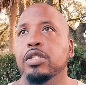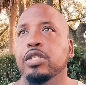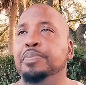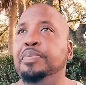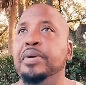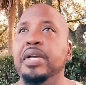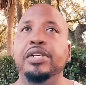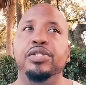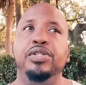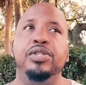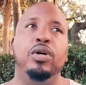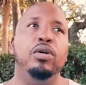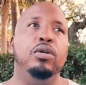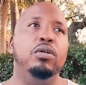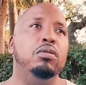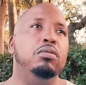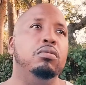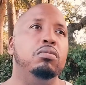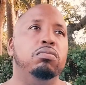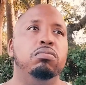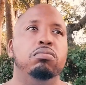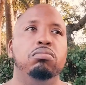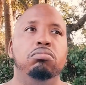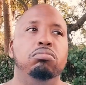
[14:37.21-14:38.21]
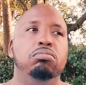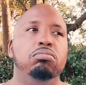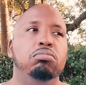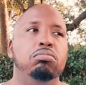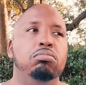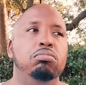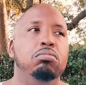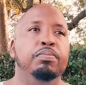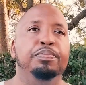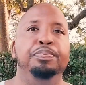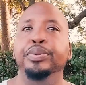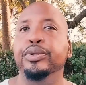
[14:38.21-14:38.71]
to be so
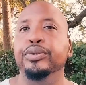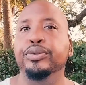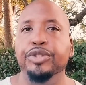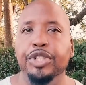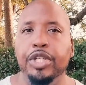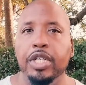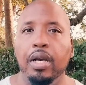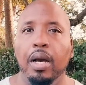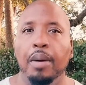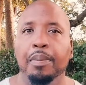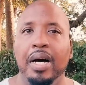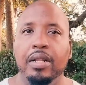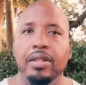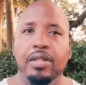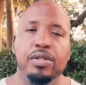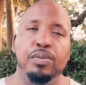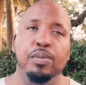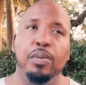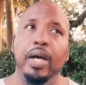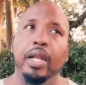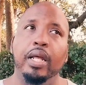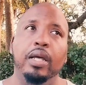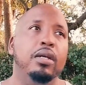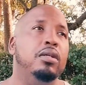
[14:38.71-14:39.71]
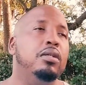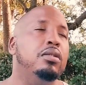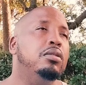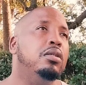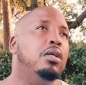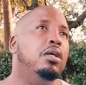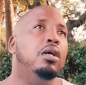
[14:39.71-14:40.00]
bougie about this wedding.